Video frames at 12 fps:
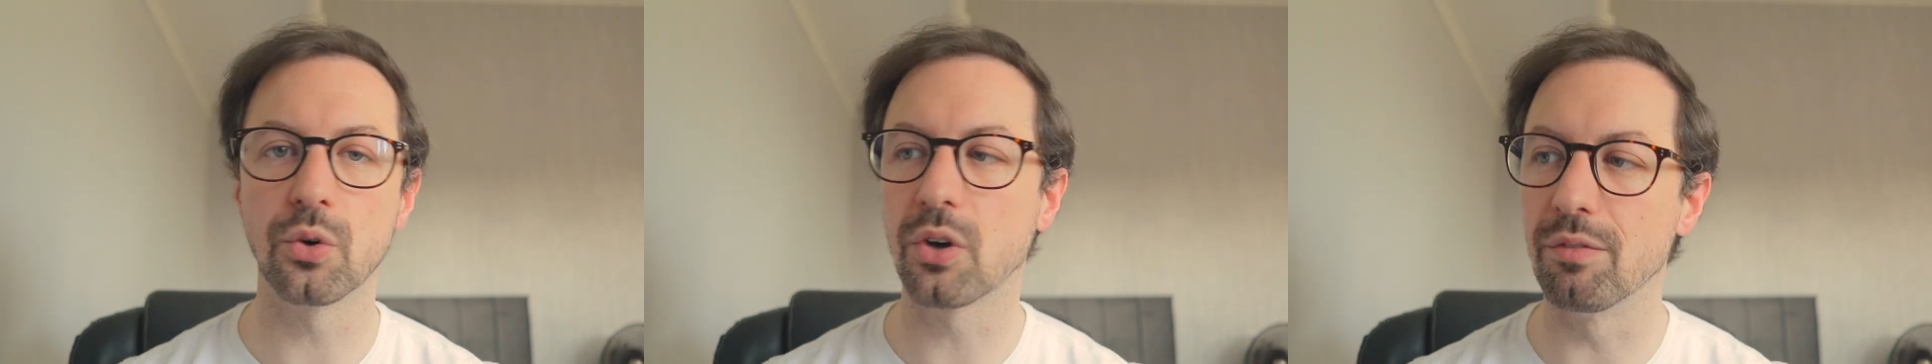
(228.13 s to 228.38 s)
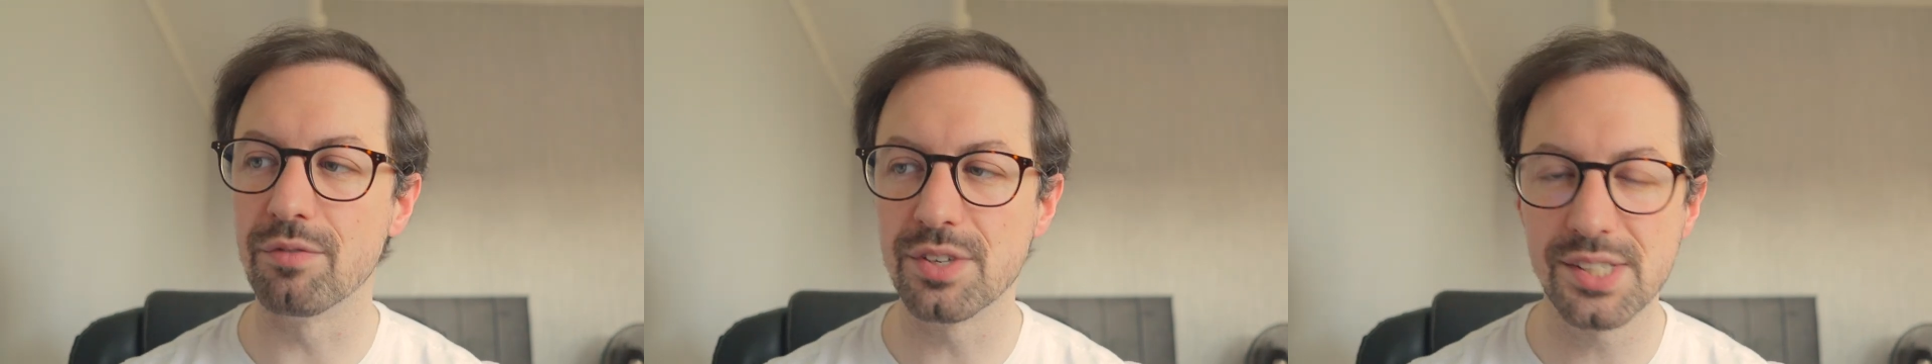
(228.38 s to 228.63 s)

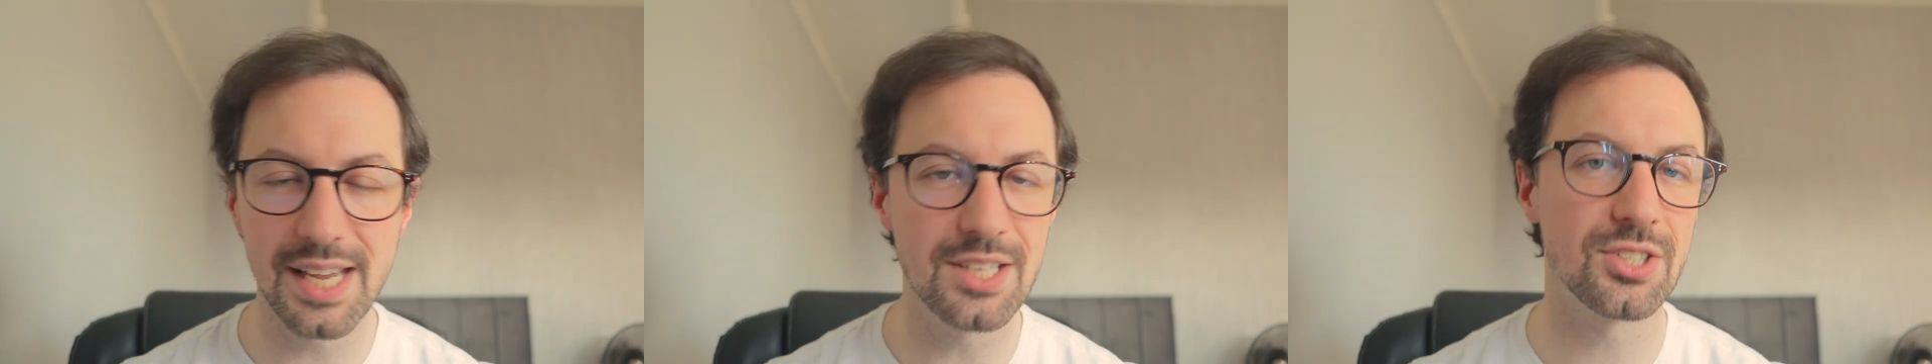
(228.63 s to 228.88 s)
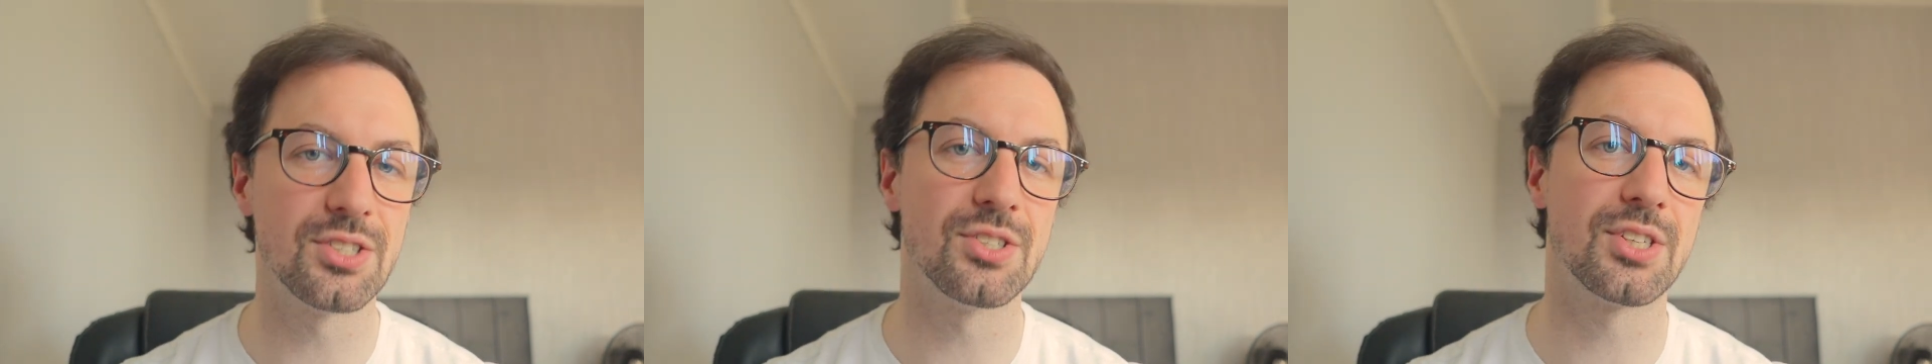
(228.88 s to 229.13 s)

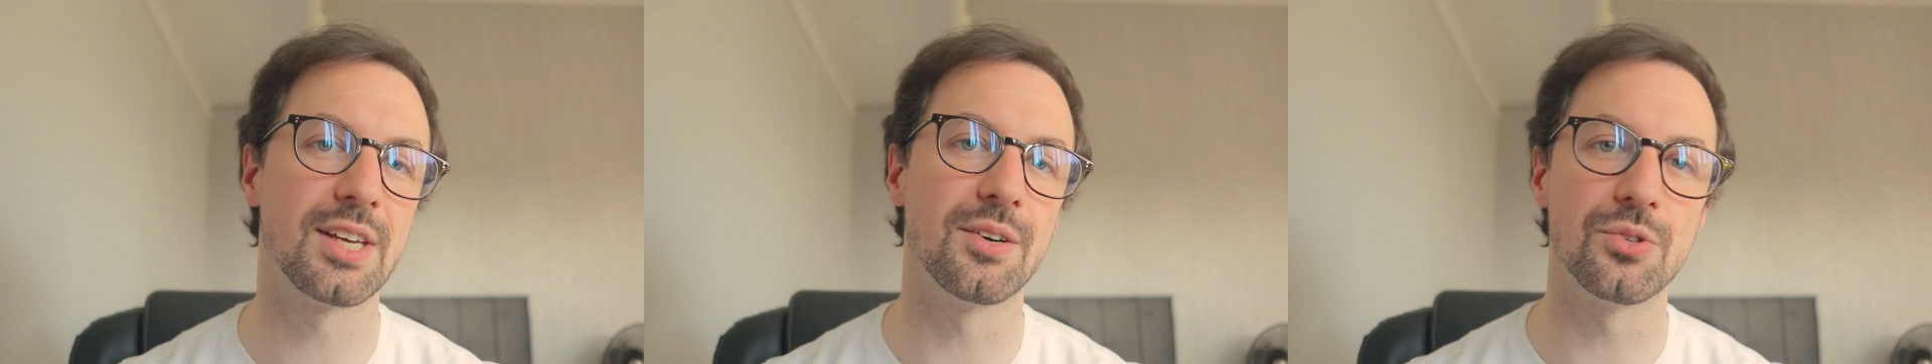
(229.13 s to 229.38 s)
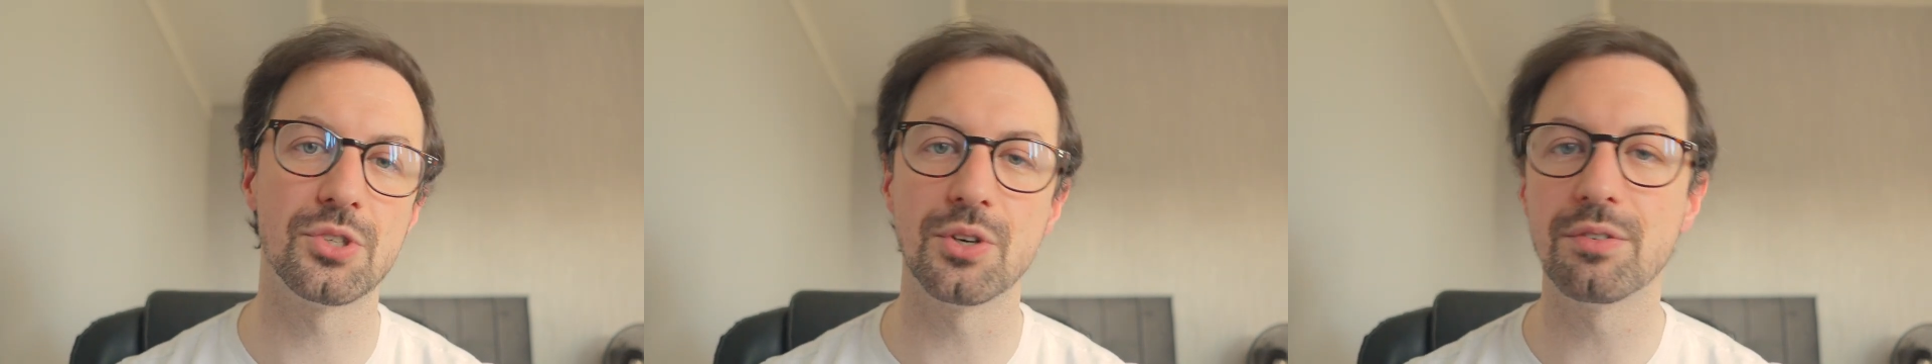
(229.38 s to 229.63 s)
conversation
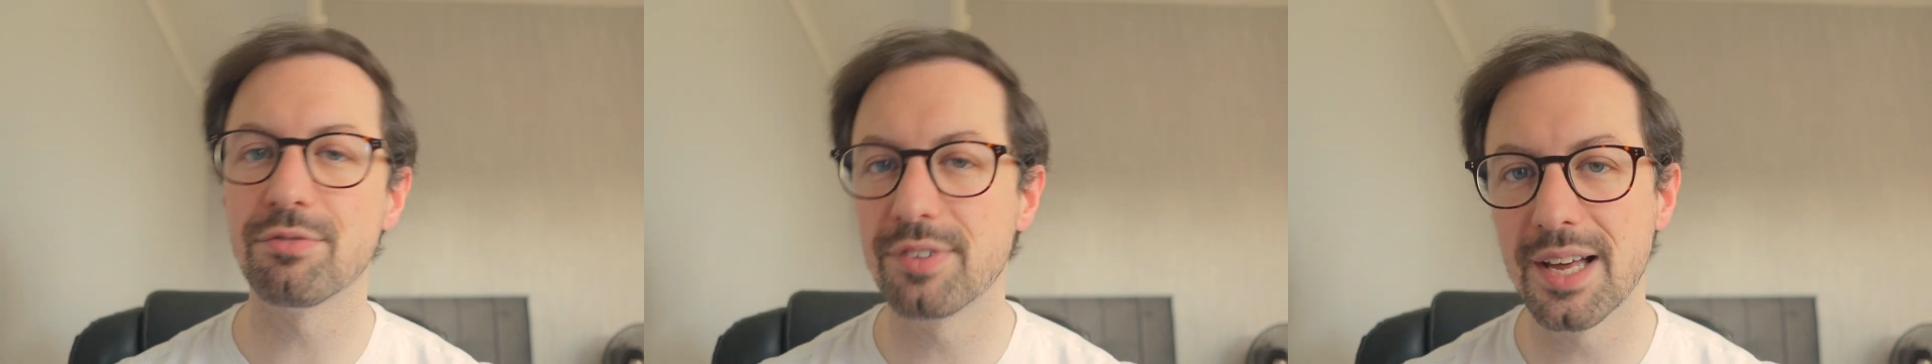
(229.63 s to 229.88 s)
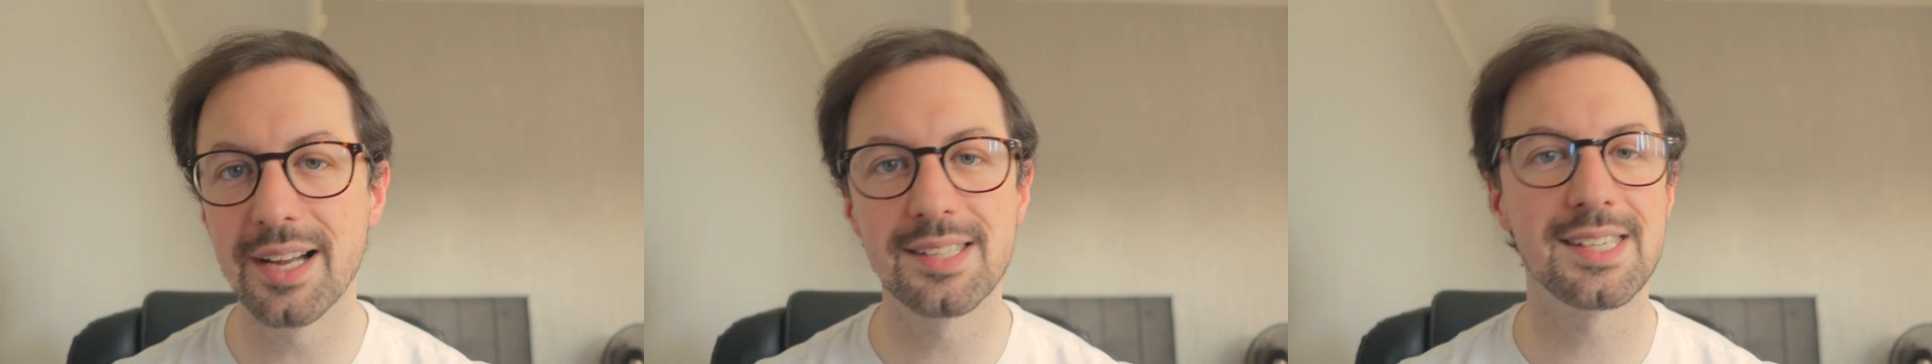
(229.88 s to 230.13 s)
skills, your
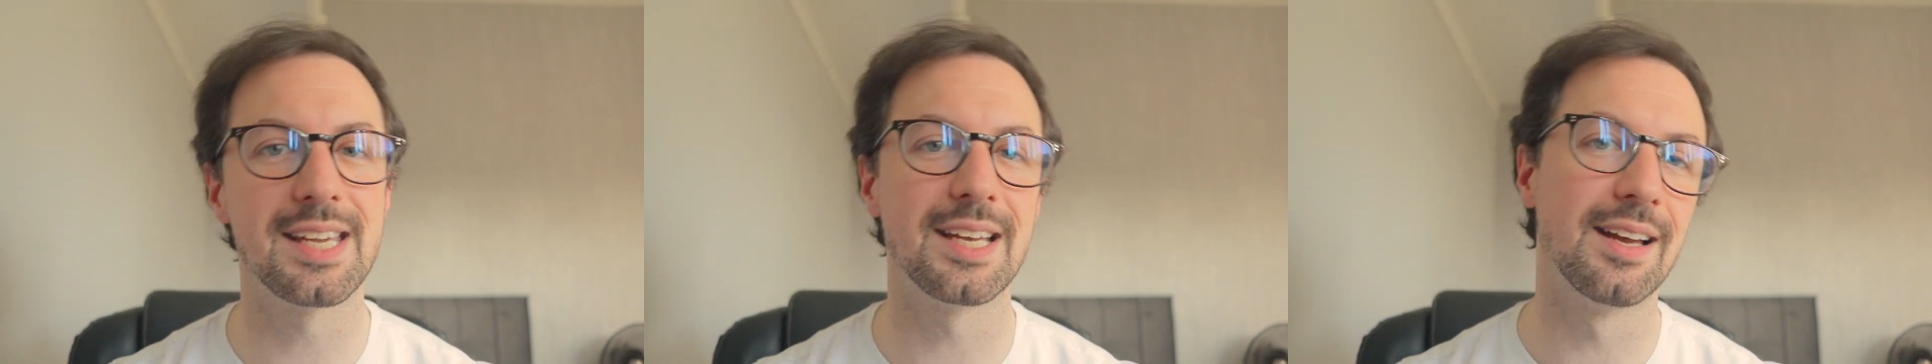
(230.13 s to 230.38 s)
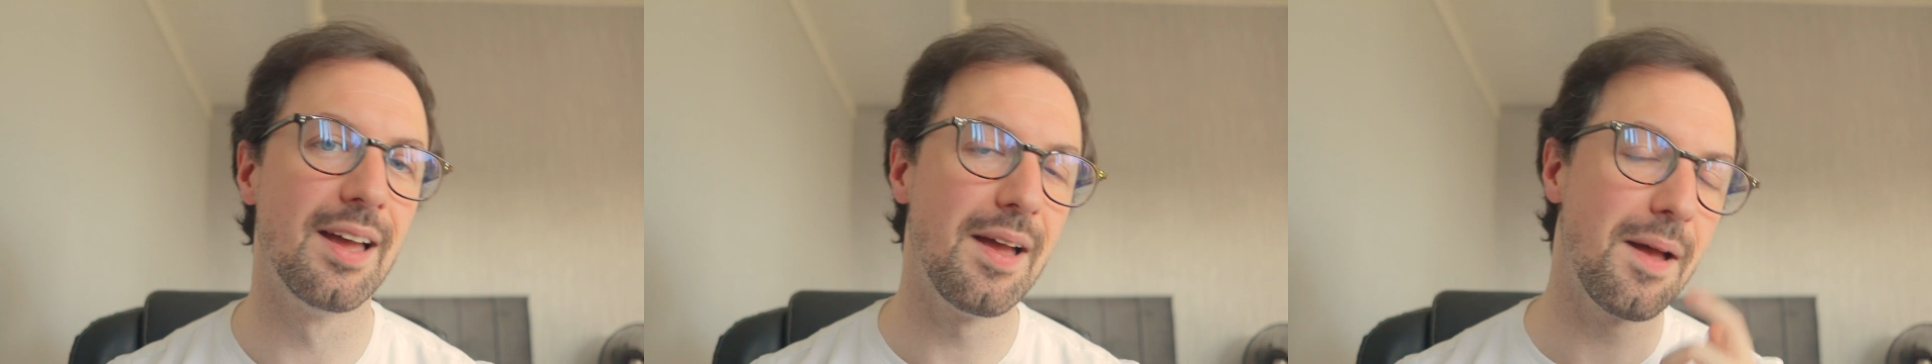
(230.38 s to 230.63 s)
flirting,